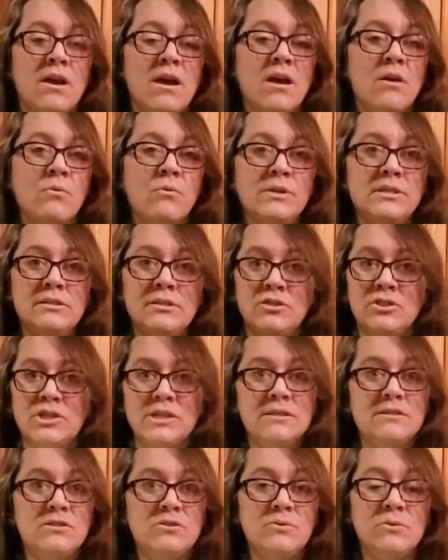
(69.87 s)
uh, we
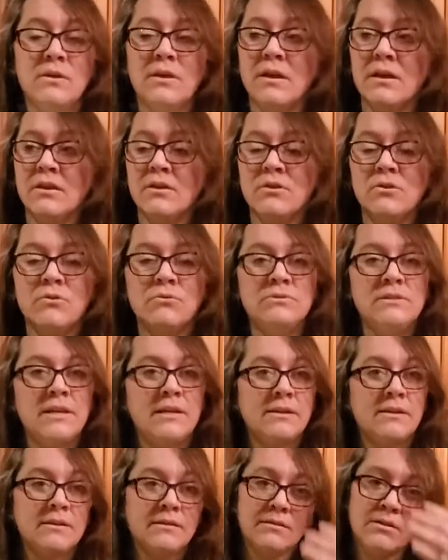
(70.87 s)
suggest doing it. You know, take
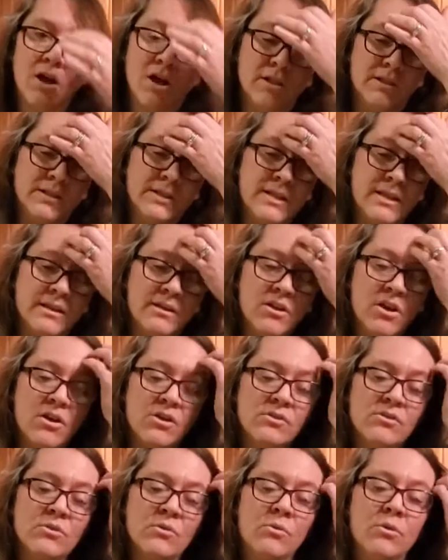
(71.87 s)
call it in, call
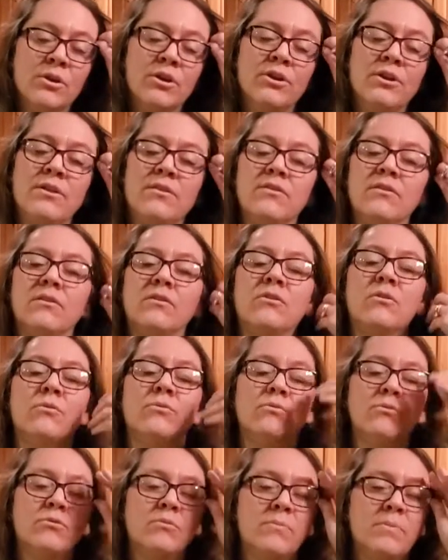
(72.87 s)
in the order, and then go
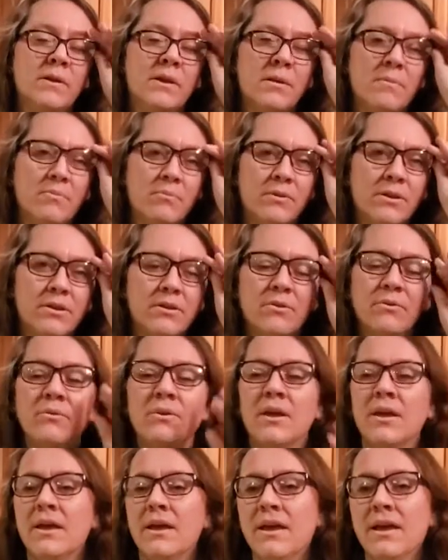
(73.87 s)
through the pickup window
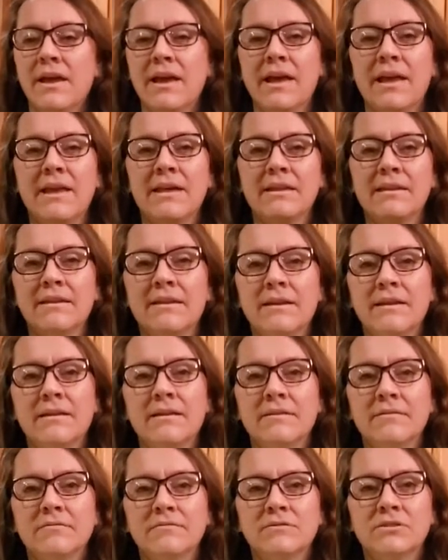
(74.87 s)
and
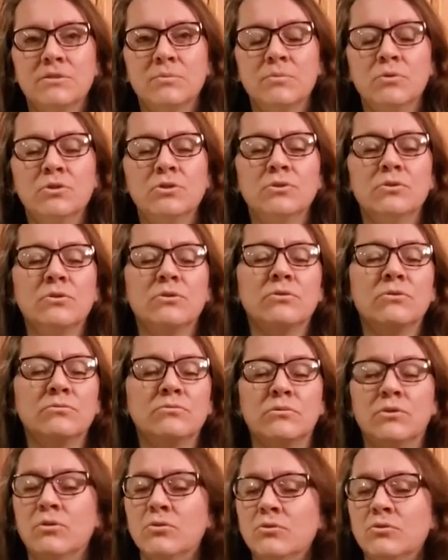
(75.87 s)
uh, support your lo
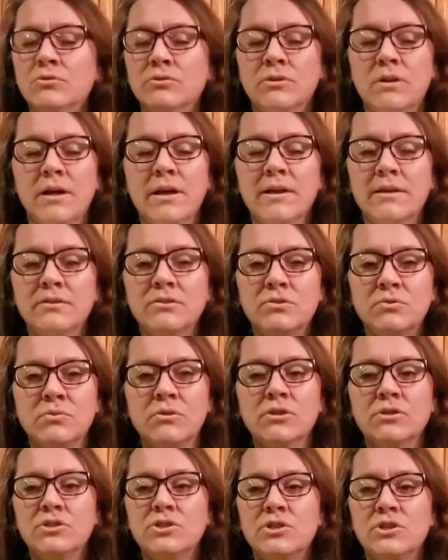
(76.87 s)
local uh,
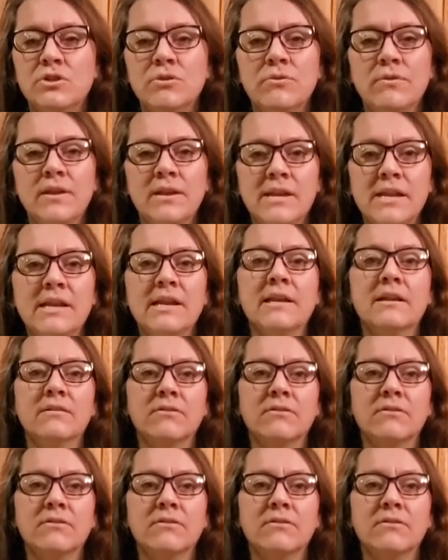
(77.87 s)
stores. You know, they need it.